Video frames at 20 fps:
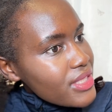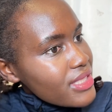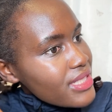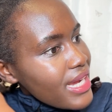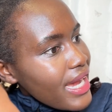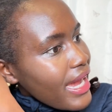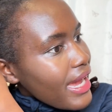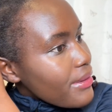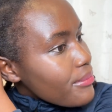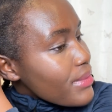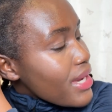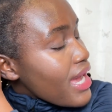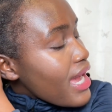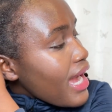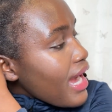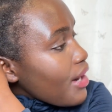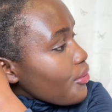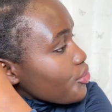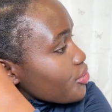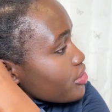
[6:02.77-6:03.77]
time
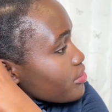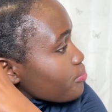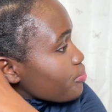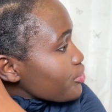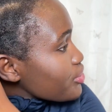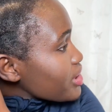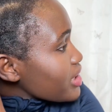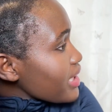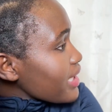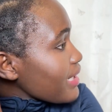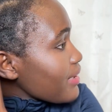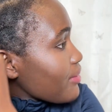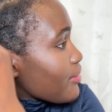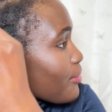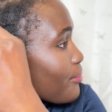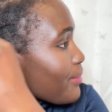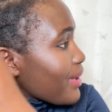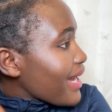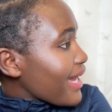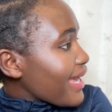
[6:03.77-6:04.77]
I was putting
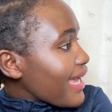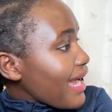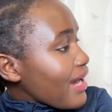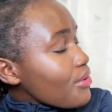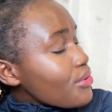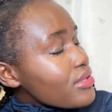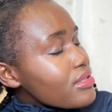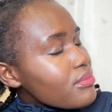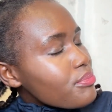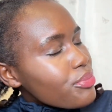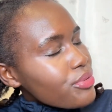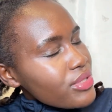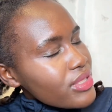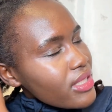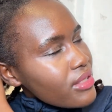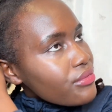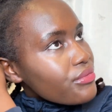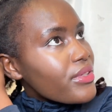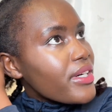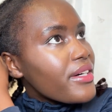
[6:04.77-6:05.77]

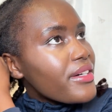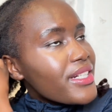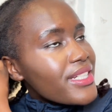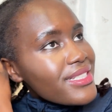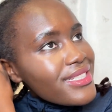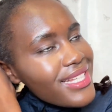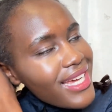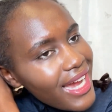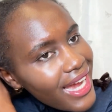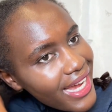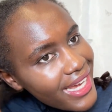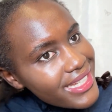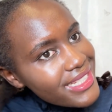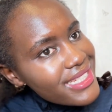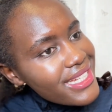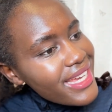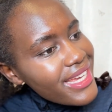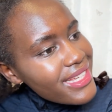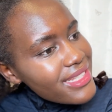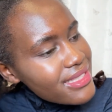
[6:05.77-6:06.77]
very
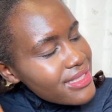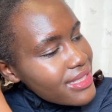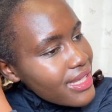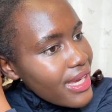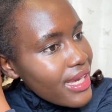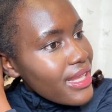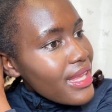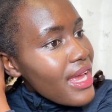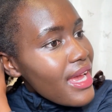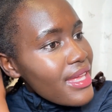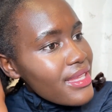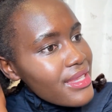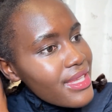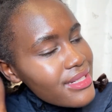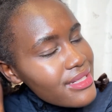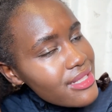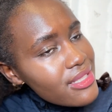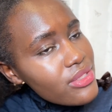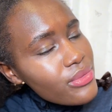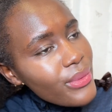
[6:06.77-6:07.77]
tight hairstyle.
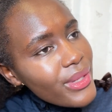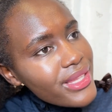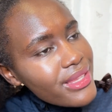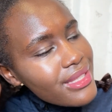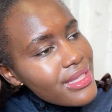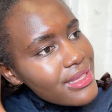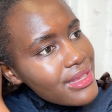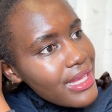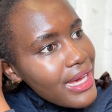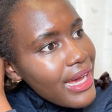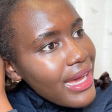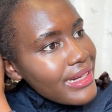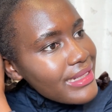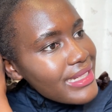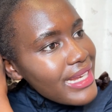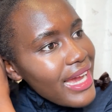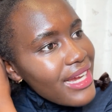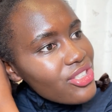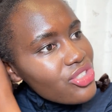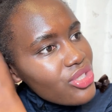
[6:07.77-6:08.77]
That is one thing
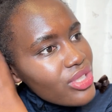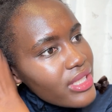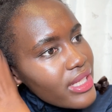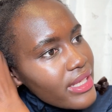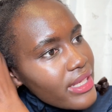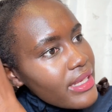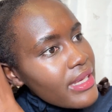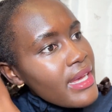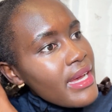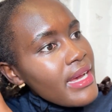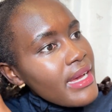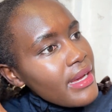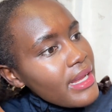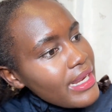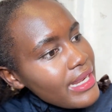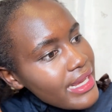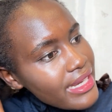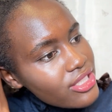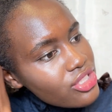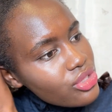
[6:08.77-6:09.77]
that actually led